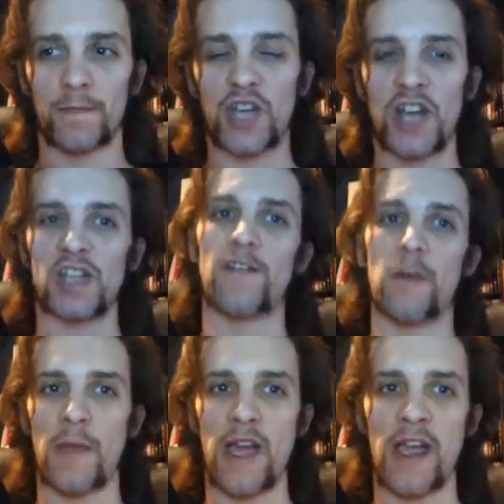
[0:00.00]
changes have
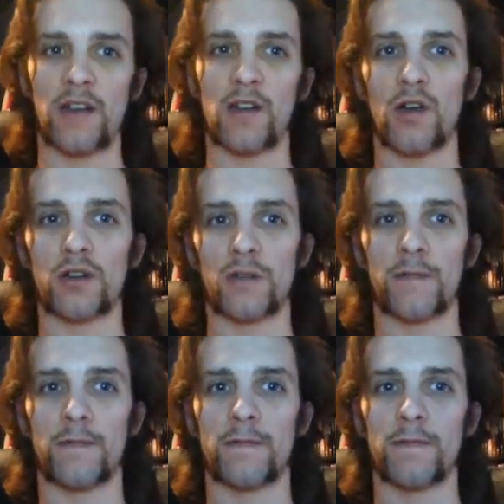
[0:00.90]
been made, and
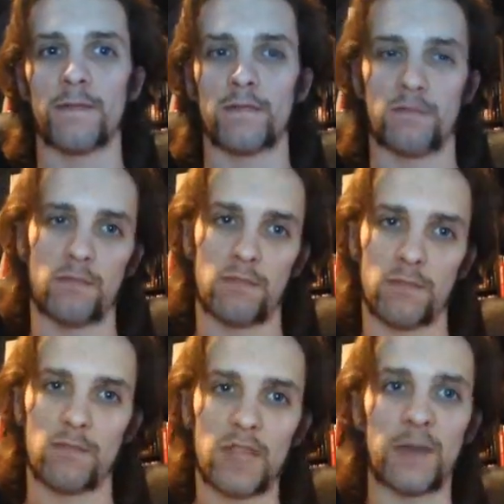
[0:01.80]

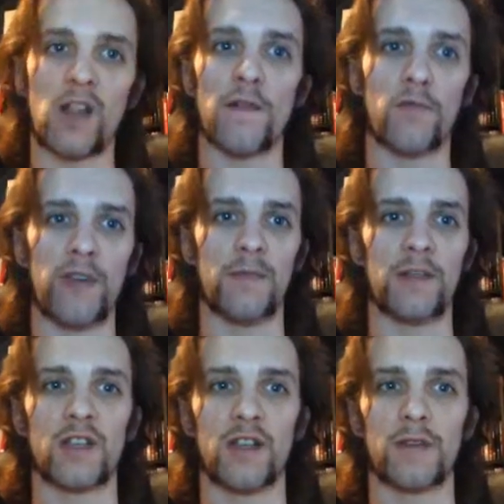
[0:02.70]
there's been a lot of freedom
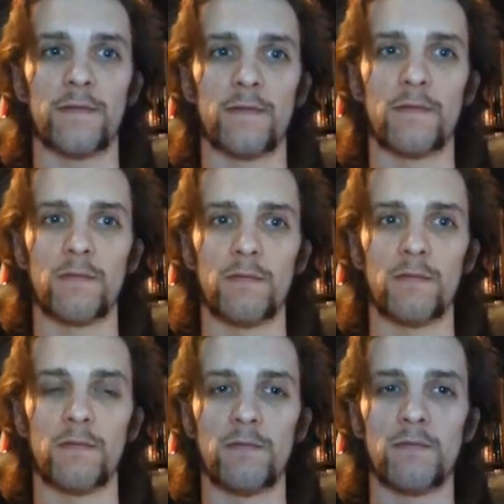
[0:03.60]
in terms of
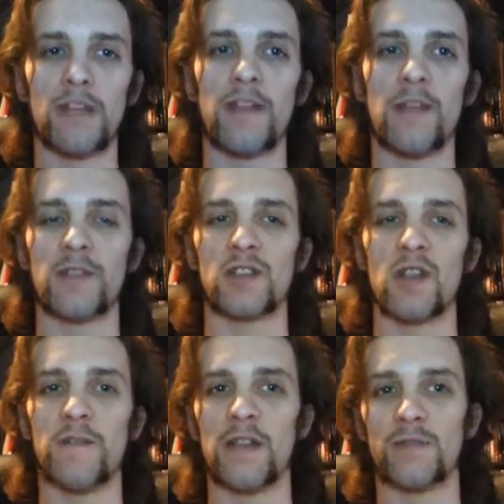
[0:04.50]
developing
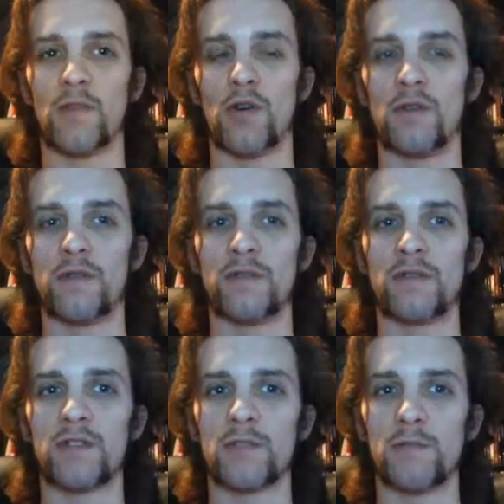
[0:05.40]
certain things more and